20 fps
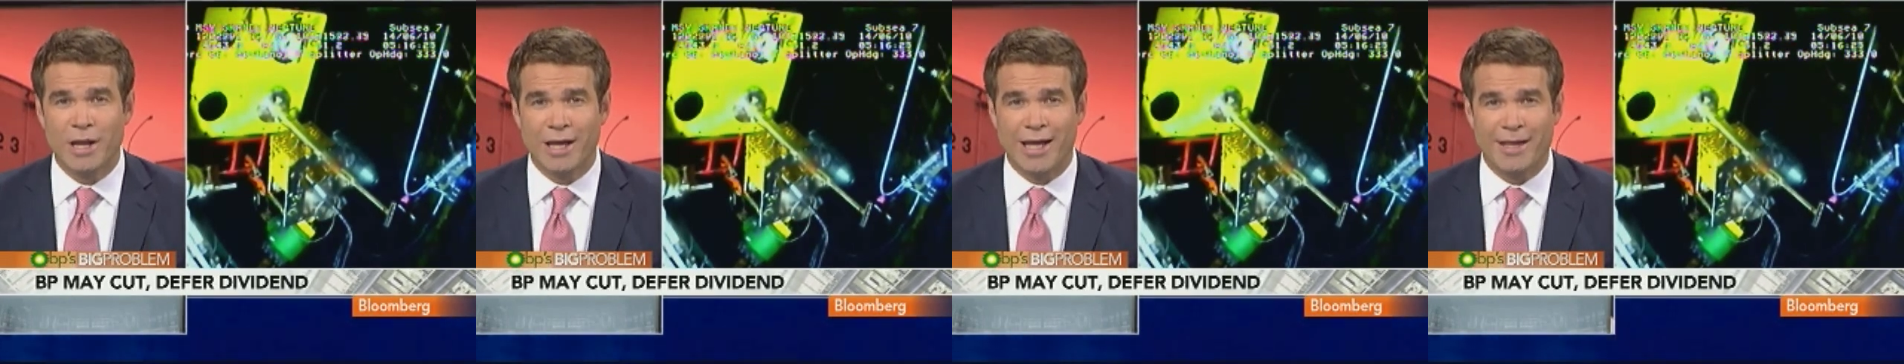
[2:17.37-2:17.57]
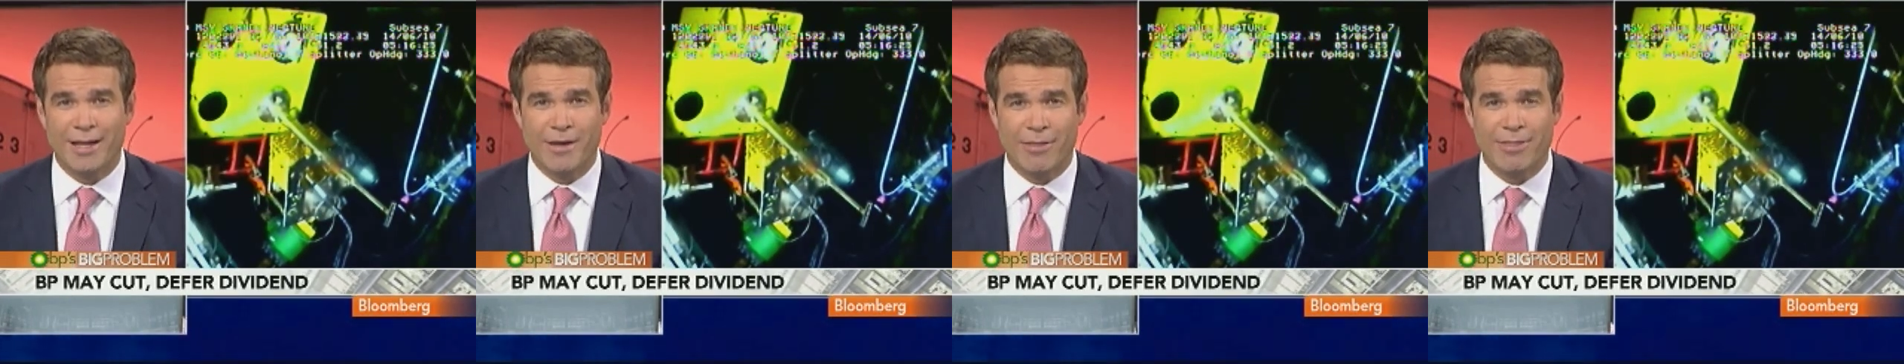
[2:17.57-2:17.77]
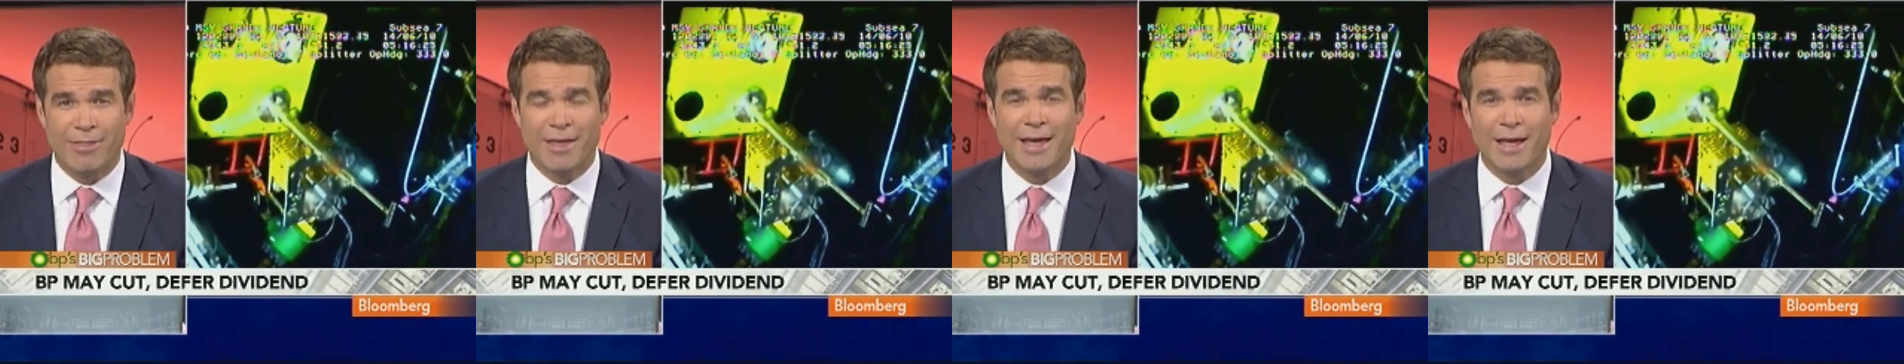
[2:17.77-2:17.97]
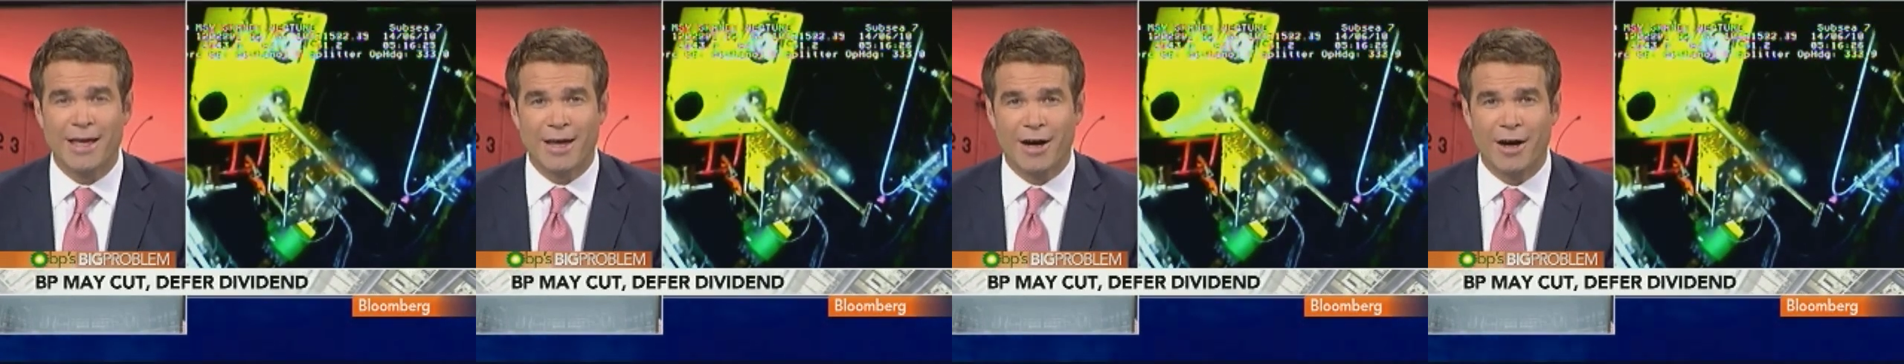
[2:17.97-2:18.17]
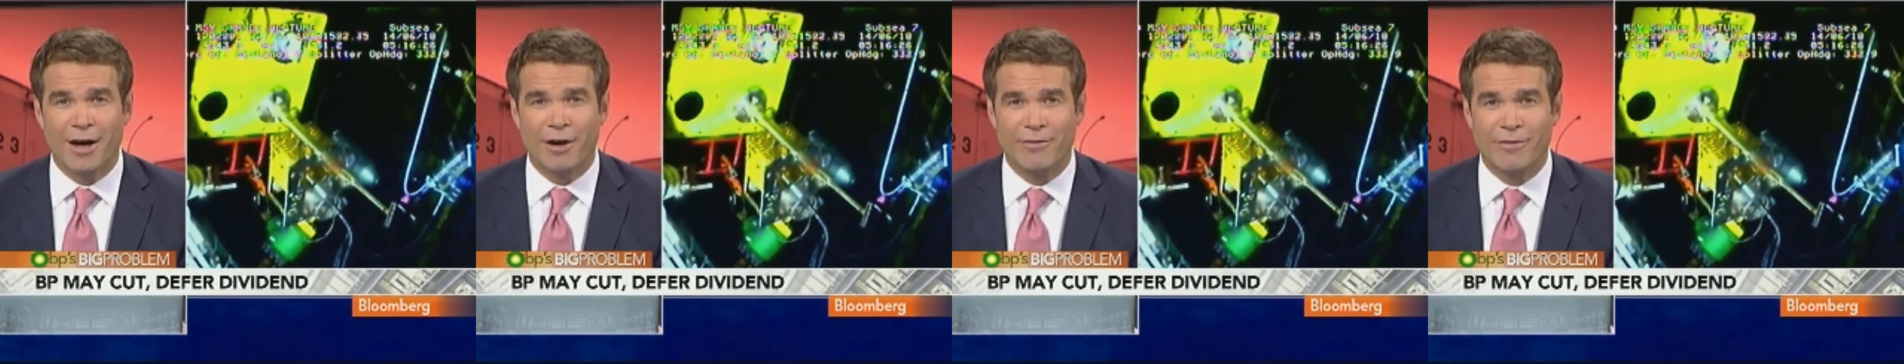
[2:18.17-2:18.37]
And can you
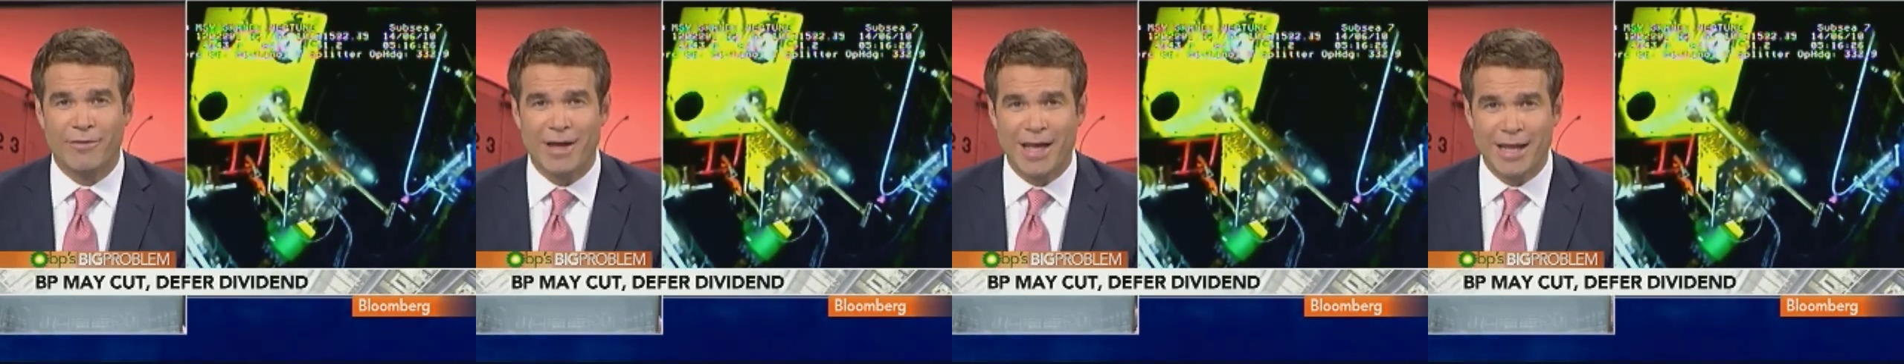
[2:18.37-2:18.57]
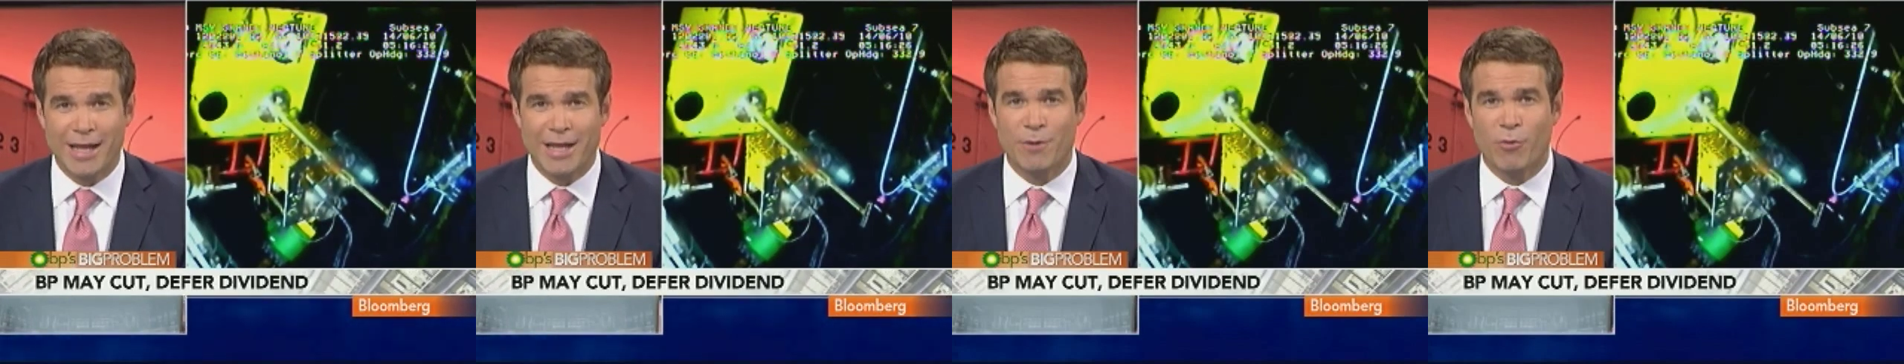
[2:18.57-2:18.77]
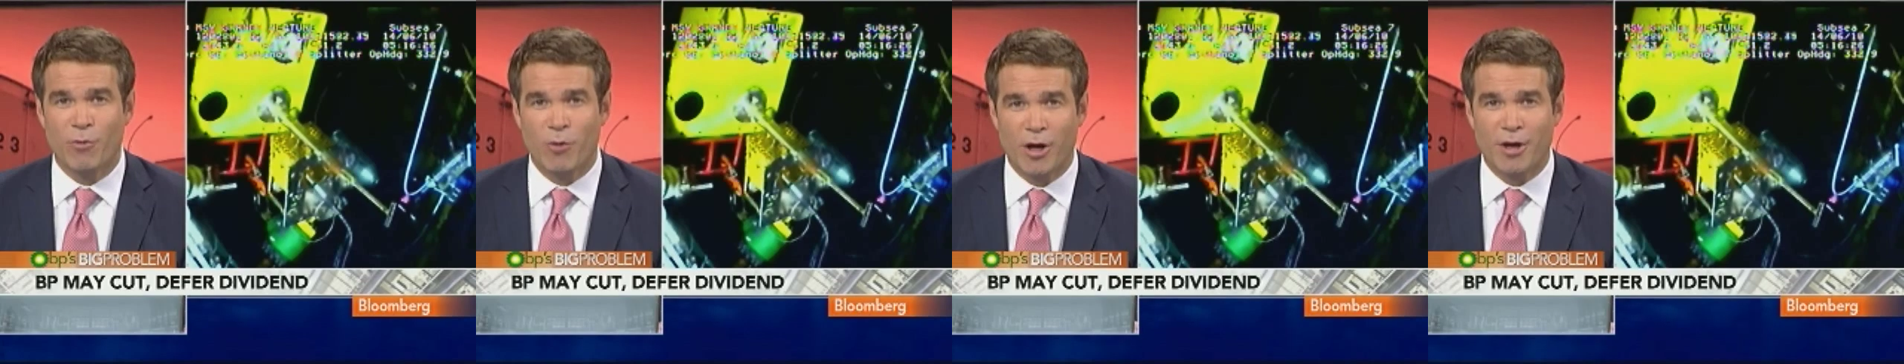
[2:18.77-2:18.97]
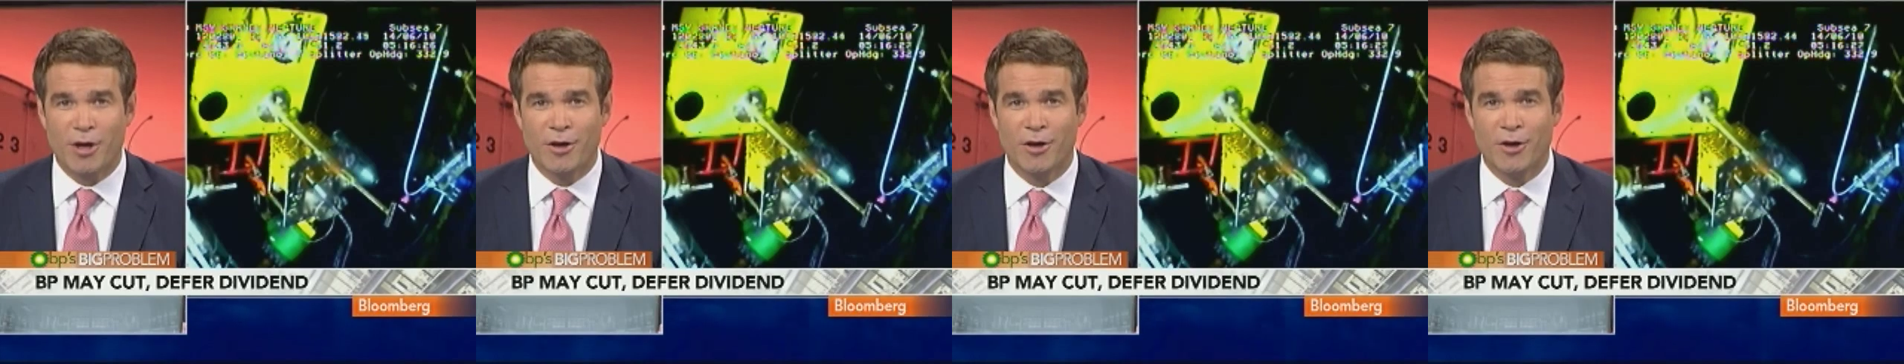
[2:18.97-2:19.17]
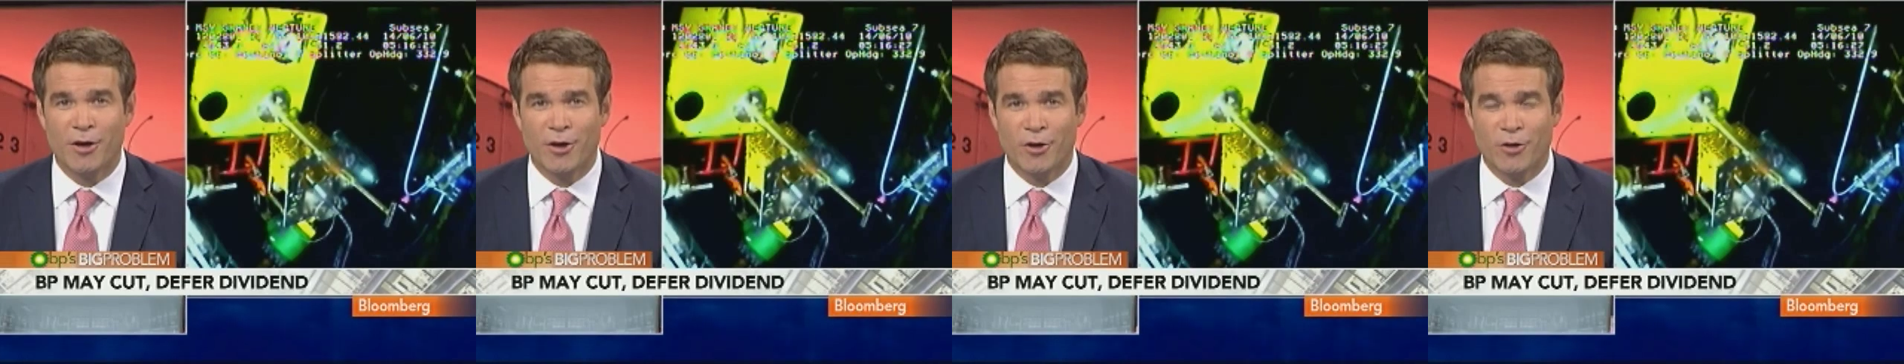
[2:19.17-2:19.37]
think of
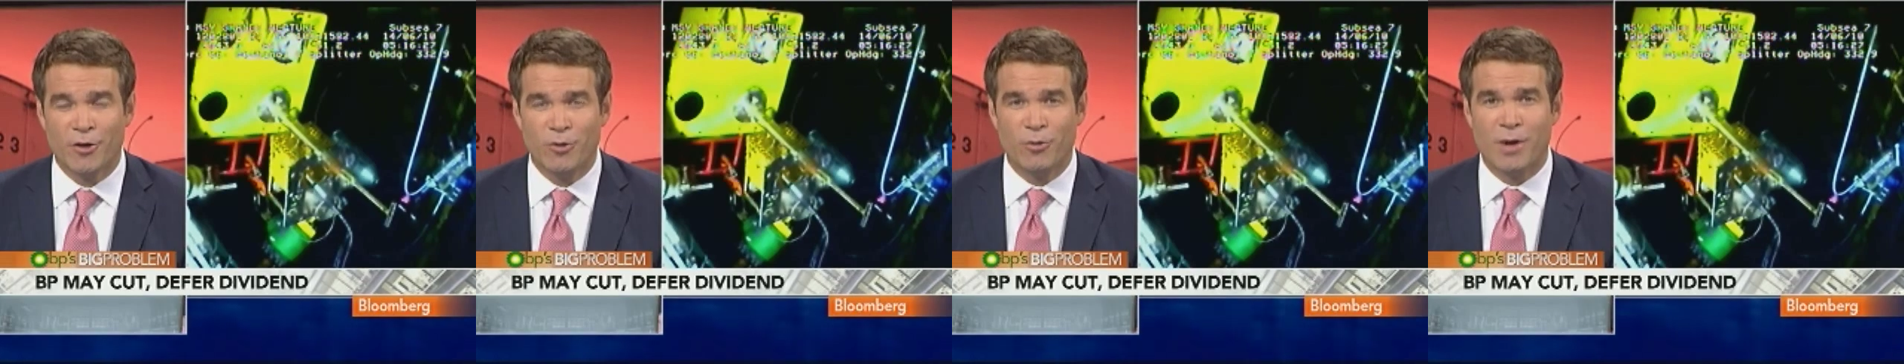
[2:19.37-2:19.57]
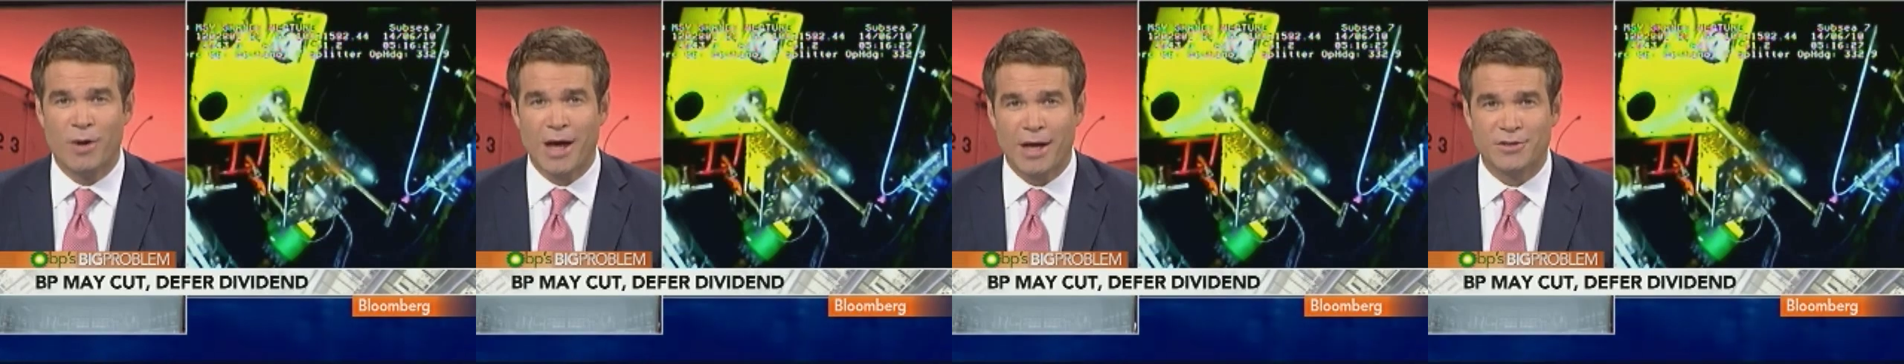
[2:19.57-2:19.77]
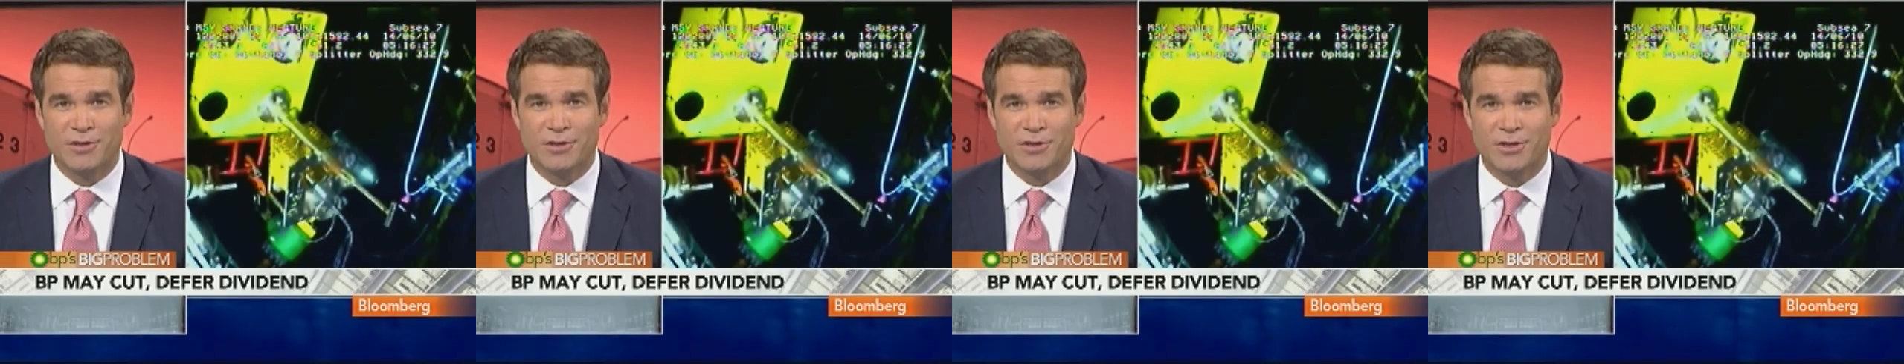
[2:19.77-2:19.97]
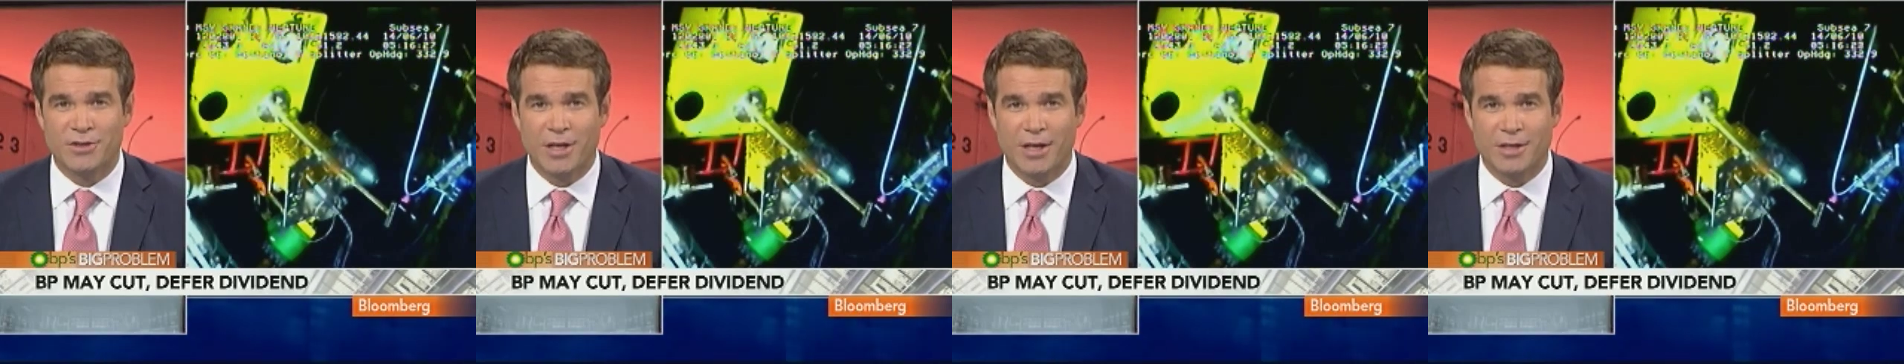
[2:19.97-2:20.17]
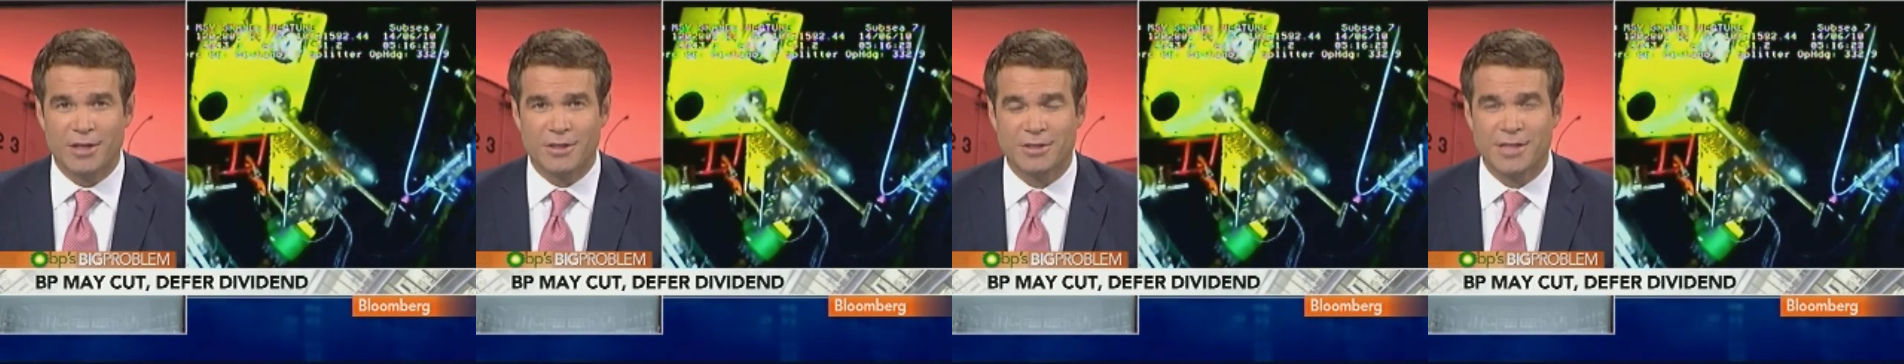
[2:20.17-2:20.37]
anyone who has uh,